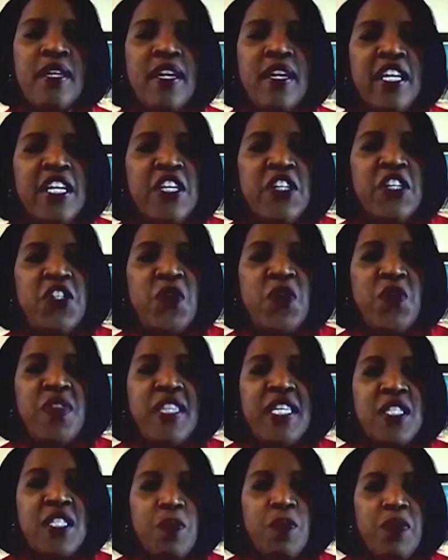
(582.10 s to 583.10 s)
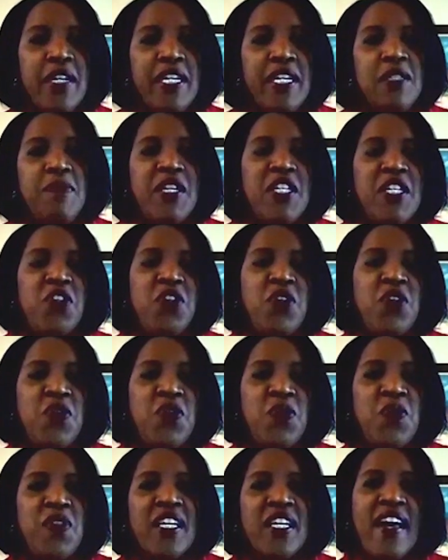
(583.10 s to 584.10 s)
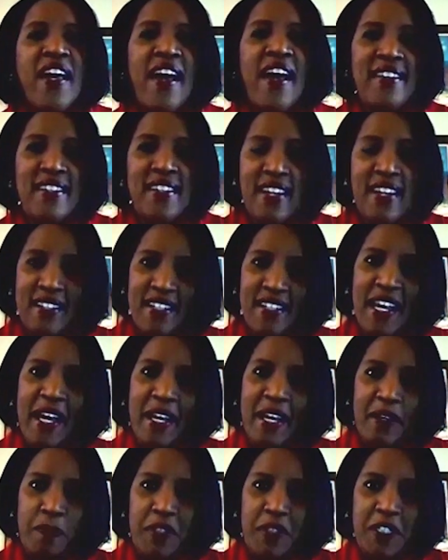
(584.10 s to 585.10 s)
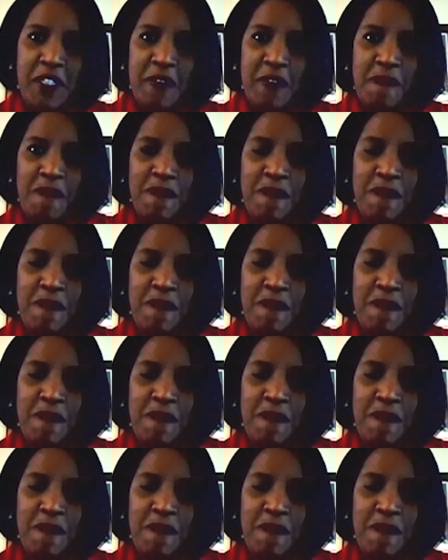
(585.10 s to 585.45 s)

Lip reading: So this brings me to the content types.